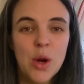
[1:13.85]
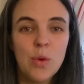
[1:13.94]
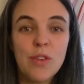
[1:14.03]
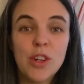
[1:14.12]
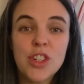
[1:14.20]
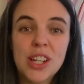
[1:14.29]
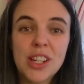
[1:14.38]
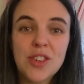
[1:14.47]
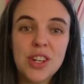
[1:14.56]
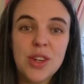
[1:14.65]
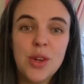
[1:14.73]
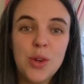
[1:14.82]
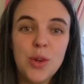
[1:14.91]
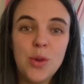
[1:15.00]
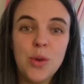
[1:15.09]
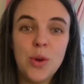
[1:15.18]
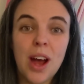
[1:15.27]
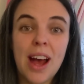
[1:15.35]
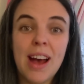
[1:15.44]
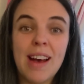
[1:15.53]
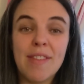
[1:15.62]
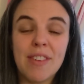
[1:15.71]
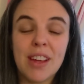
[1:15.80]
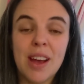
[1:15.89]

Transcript: We've got children who have